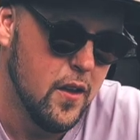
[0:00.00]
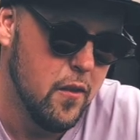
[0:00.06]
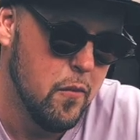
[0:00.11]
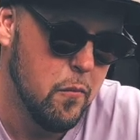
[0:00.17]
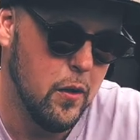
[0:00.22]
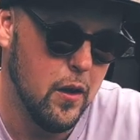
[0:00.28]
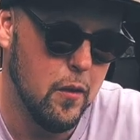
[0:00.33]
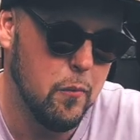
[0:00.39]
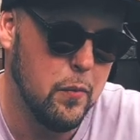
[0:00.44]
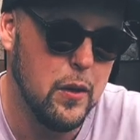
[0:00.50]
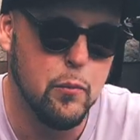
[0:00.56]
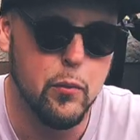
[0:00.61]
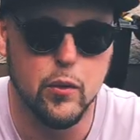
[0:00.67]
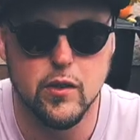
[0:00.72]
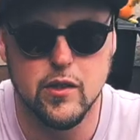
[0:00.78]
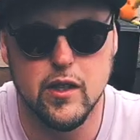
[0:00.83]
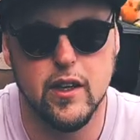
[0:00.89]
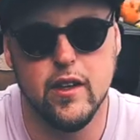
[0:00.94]
but
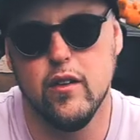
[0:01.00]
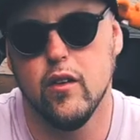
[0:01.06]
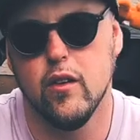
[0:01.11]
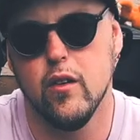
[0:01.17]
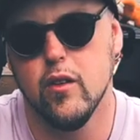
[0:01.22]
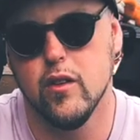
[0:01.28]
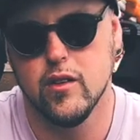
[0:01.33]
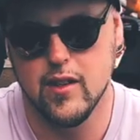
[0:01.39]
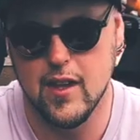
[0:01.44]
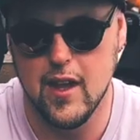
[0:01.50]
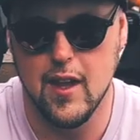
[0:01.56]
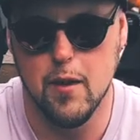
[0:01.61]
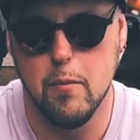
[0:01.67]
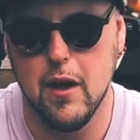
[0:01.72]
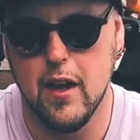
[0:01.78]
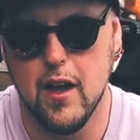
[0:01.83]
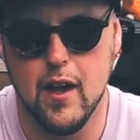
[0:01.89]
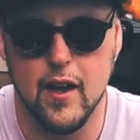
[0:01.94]
people said, no, no, stay
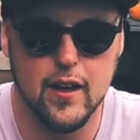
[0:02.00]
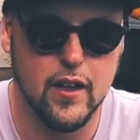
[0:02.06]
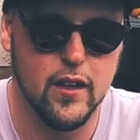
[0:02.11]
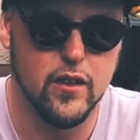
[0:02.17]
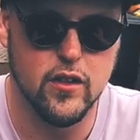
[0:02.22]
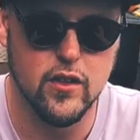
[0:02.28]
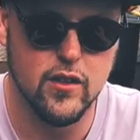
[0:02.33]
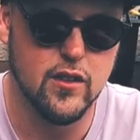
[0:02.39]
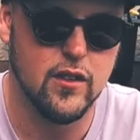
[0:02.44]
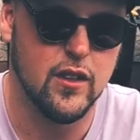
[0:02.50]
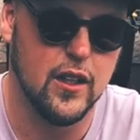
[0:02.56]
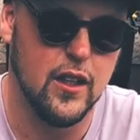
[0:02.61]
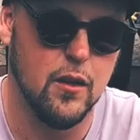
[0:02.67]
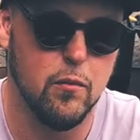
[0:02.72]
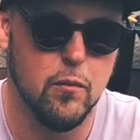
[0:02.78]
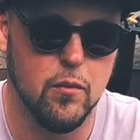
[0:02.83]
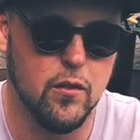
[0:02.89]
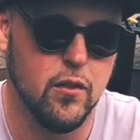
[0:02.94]
back and just
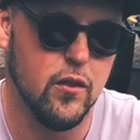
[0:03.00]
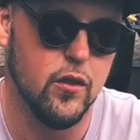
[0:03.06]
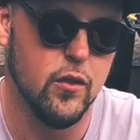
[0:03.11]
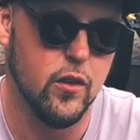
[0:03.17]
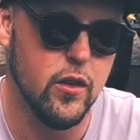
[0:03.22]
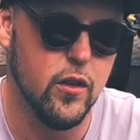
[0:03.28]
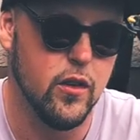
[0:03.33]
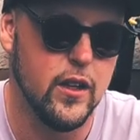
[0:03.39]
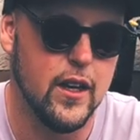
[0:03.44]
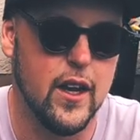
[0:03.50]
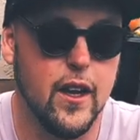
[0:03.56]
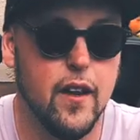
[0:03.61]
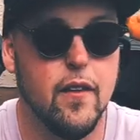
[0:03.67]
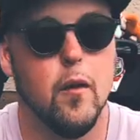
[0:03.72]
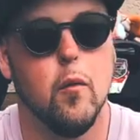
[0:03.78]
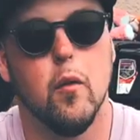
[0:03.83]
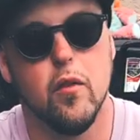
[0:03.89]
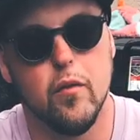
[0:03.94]
keep doing your day, and
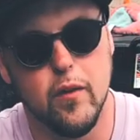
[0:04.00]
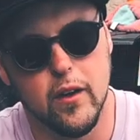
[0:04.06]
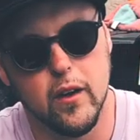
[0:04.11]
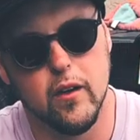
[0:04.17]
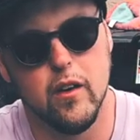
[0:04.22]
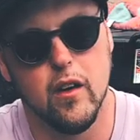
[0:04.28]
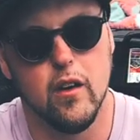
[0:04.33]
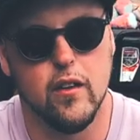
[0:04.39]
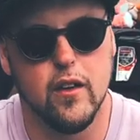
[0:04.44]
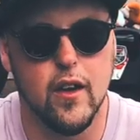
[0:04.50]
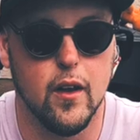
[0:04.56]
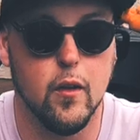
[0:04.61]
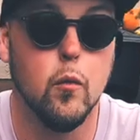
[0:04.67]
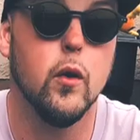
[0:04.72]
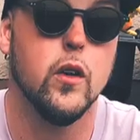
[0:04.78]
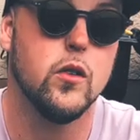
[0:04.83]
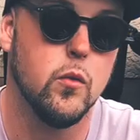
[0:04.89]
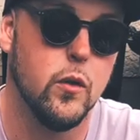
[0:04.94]
then we'll figure it out at the
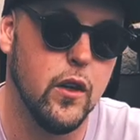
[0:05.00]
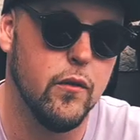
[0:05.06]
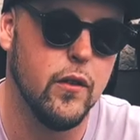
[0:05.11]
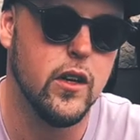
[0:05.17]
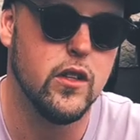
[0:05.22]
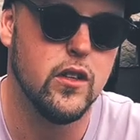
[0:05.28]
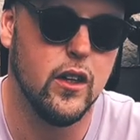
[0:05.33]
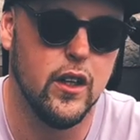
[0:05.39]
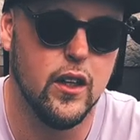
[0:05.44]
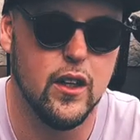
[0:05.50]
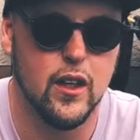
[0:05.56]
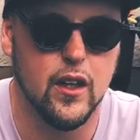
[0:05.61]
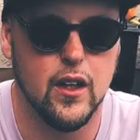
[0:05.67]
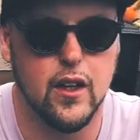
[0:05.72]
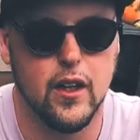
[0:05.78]
end, which we eventually did.